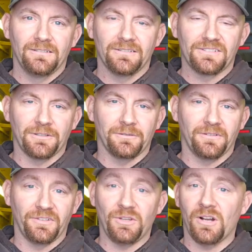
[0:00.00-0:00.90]
so
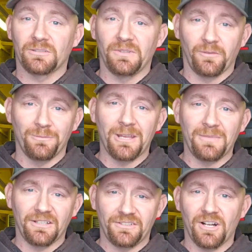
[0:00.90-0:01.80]
if you talk to me, if you meet
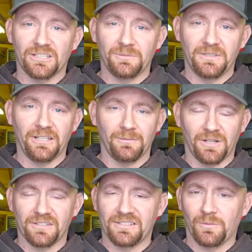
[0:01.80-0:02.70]
me and you talk to me, I'm
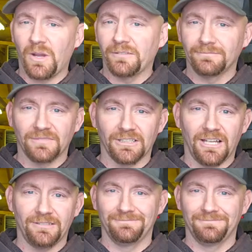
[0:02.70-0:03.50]
gonna say what a lot.